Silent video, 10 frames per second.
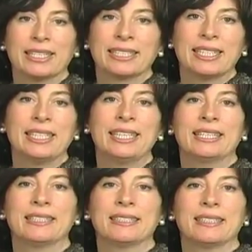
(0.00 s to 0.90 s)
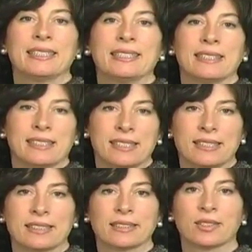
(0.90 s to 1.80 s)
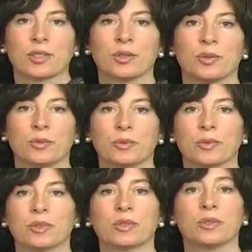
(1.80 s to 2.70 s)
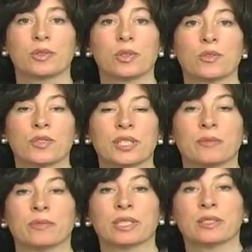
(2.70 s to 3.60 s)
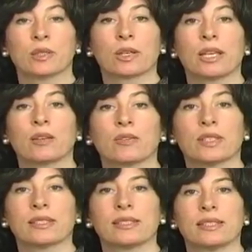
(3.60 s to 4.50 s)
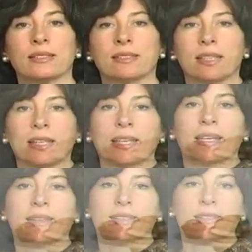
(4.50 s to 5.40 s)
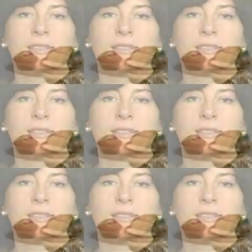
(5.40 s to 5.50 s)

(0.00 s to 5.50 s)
And he had an assistant who served him and took care of his needs, and the